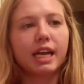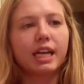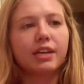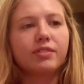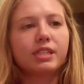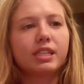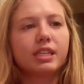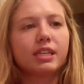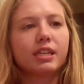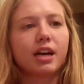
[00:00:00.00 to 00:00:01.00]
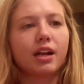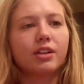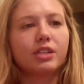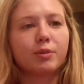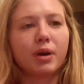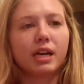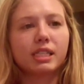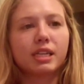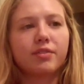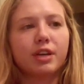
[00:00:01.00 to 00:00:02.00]
it gives the college a
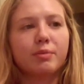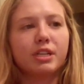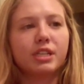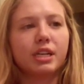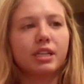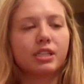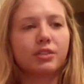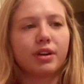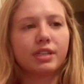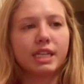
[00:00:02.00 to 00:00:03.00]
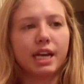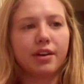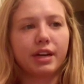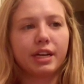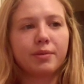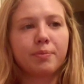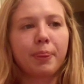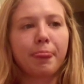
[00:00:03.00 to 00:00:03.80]
positive image in the surrounding area.